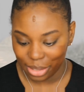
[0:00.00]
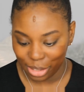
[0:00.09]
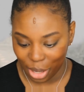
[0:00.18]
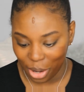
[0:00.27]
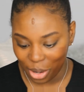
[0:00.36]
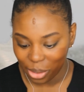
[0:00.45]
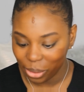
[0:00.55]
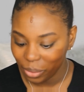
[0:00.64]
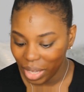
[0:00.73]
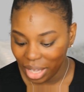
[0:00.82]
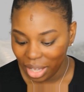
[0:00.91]

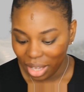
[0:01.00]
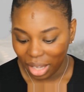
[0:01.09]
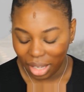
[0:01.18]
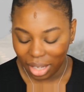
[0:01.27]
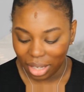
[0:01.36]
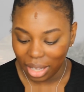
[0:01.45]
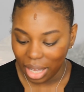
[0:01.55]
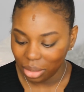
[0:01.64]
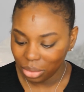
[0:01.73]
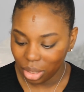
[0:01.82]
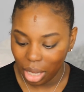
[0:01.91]
So I
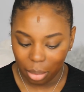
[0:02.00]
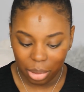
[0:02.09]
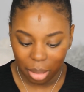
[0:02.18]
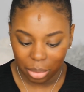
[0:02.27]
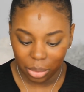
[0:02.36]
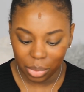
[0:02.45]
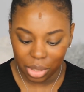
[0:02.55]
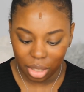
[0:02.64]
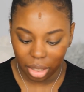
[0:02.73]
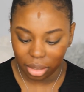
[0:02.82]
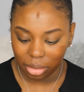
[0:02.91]
don't know, I'll probably
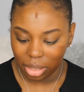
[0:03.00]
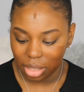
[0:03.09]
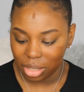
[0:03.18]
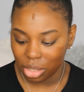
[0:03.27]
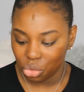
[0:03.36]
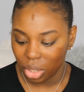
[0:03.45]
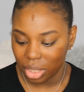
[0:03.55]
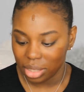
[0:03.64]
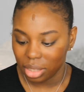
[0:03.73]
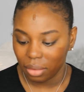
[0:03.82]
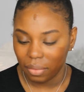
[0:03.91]
return this and try to
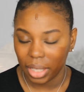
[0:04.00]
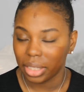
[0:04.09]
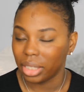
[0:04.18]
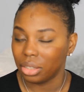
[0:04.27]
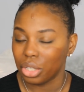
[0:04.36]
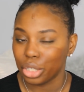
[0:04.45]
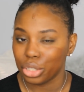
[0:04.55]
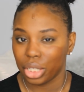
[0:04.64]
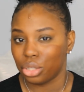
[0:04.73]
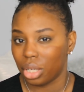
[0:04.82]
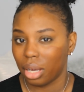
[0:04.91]
see if I can
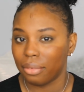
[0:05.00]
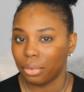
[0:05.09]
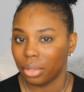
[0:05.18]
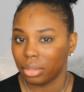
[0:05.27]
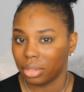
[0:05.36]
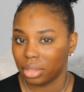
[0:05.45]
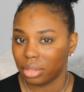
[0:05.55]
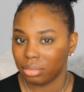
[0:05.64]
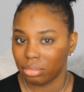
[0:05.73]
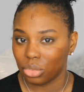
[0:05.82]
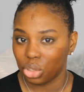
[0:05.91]
exchange it out for the
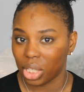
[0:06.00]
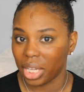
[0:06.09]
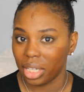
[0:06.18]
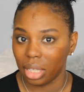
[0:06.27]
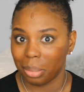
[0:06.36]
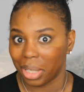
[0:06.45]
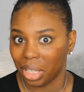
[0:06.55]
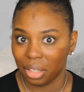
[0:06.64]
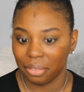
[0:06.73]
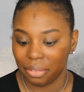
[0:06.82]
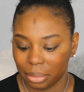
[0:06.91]
shade
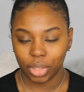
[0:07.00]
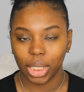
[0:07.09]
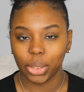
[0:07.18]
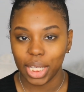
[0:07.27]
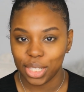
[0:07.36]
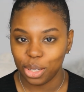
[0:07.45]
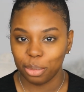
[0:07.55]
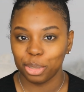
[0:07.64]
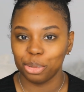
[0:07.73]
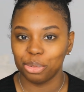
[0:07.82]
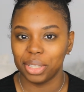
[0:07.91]
above. Okay, so I'm
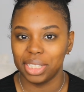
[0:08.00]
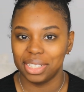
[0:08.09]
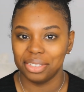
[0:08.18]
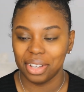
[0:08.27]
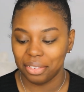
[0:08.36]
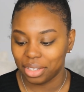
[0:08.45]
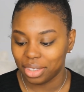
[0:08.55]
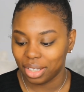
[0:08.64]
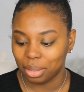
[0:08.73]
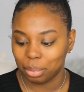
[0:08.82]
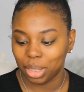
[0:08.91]
going to redo
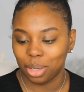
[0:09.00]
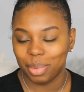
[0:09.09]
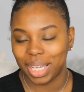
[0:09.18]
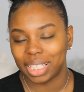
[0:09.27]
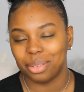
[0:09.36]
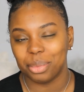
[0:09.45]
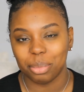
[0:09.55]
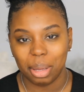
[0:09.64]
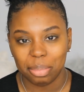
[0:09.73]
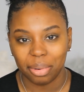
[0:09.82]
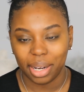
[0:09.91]
everything. I'm going to go back in with
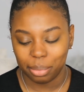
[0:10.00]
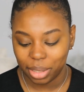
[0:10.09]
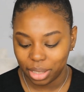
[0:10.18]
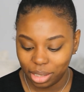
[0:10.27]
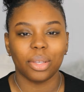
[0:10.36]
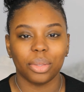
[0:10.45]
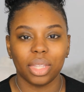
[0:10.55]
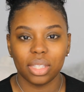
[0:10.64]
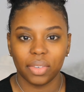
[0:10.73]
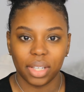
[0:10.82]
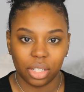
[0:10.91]
my primer. So
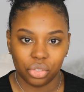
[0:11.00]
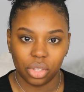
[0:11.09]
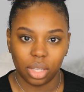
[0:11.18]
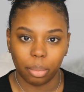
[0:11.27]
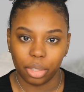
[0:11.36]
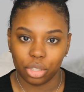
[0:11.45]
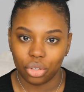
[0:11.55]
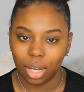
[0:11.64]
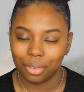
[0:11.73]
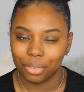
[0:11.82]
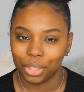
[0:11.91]
this foundation that I'm going to try
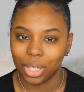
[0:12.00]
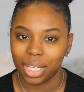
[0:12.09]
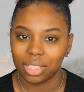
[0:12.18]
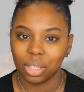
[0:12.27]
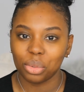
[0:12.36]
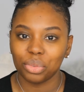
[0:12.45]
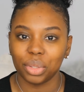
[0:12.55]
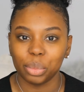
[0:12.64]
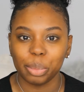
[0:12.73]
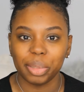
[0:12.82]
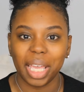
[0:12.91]
out for you guys hopefully
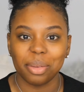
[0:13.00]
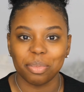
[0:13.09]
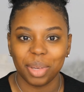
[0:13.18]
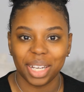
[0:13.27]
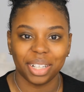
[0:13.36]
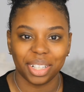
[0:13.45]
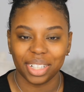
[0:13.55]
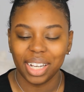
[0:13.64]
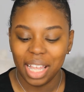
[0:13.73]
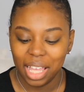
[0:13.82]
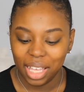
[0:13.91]
will be a
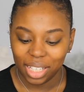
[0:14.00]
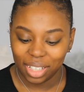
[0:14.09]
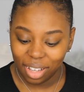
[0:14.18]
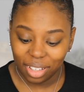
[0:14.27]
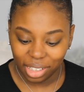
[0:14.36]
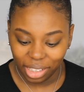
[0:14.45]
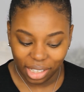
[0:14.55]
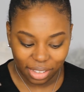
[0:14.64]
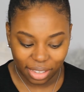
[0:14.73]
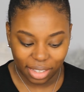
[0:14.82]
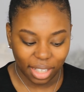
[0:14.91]
better color
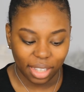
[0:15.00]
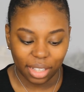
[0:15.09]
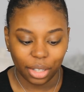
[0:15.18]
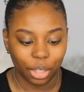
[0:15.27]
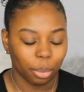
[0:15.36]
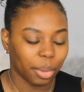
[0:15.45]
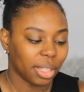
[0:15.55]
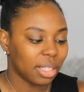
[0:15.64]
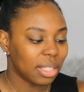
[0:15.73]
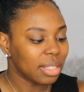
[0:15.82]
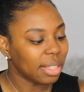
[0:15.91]
than the LA Girl, but
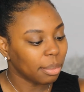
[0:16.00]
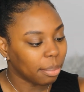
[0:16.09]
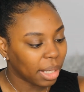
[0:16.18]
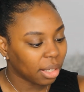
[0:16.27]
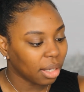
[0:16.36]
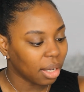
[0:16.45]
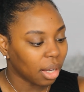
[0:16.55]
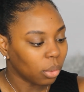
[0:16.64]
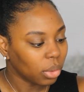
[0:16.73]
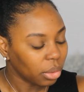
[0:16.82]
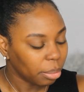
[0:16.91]
this is the Becca
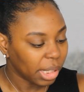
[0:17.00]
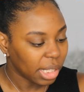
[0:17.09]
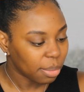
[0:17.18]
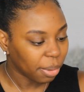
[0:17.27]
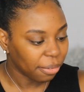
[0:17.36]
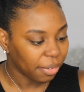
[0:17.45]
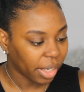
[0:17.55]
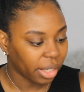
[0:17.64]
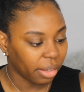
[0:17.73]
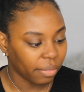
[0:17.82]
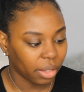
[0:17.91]
Aqua Luminous
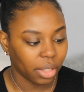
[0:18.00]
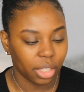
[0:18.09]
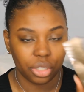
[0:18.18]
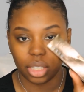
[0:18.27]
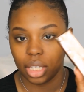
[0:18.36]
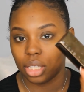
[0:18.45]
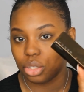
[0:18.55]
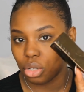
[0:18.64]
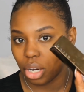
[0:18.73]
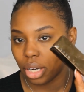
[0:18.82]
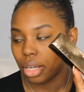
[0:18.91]
Perfecting Foundation in
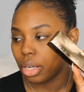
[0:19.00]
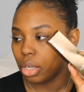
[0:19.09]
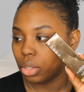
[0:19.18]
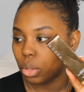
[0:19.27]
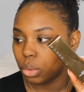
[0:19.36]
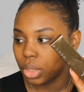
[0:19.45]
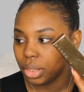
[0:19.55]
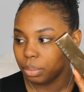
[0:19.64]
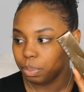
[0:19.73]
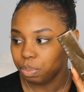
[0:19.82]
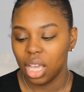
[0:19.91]
Dark
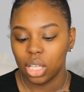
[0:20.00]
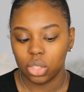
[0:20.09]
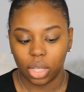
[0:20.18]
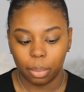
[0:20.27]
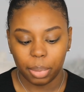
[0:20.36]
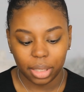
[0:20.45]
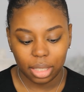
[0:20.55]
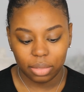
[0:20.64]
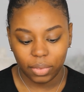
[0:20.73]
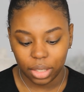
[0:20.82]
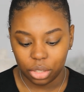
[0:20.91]
Golden. So I picked
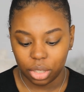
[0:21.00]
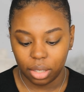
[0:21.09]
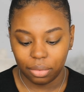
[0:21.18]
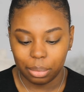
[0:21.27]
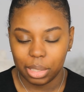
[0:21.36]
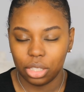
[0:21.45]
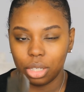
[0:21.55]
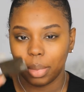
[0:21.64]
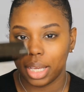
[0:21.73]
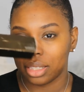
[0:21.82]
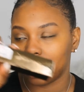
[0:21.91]
this foundation up from TJ
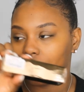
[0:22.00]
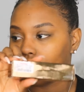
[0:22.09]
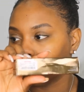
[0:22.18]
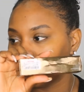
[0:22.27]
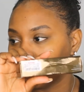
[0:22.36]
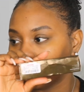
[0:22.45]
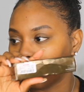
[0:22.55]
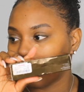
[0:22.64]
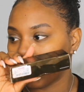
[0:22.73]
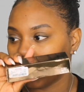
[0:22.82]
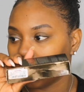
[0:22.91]
Maxx and I only
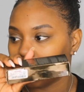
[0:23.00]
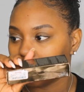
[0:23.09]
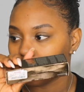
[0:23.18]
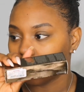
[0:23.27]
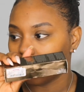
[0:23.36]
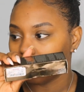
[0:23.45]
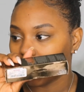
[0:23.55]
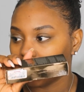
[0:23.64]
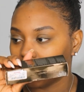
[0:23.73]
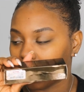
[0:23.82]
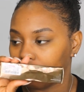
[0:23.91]
paid
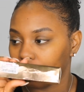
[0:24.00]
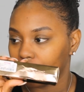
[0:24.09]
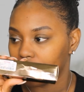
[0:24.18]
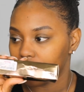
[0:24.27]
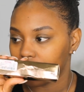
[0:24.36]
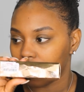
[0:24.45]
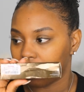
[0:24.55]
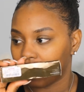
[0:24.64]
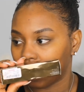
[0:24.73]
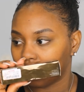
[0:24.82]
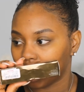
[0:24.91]
$12.99 for this
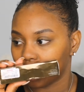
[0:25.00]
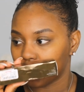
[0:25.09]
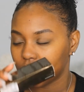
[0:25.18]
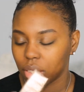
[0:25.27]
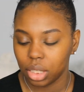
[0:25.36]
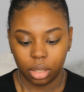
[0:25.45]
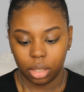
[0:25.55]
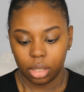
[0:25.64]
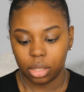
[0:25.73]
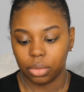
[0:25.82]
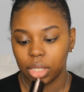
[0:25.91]
foundation.
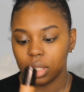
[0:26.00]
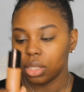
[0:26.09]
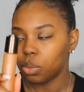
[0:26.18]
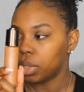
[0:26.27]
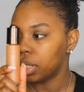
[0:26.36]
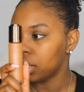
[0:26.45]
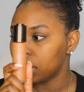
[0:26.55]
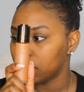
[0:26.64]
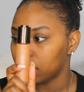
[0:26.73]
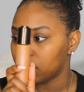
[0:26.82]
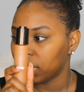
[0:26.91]
So this is what
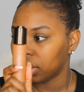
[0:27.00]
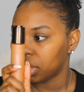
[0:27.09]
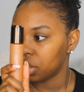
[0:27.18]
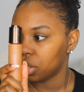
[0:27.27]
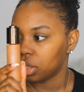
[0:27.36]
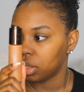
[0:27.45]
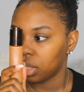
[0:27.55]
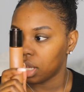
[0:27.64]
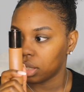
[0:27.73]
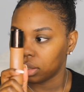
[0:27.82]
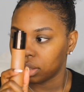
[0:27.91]
this foundation
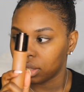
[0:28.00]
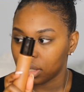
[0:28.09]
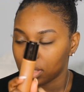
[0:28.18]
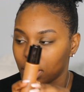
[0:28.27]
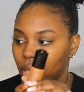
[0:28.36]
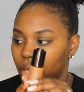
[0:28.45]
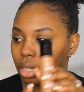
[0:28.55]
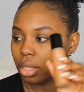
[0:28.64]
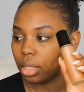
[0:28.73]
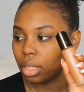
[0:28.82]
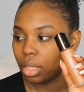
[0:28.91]
looks
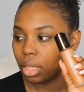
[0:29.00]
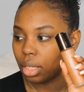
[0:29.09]
like.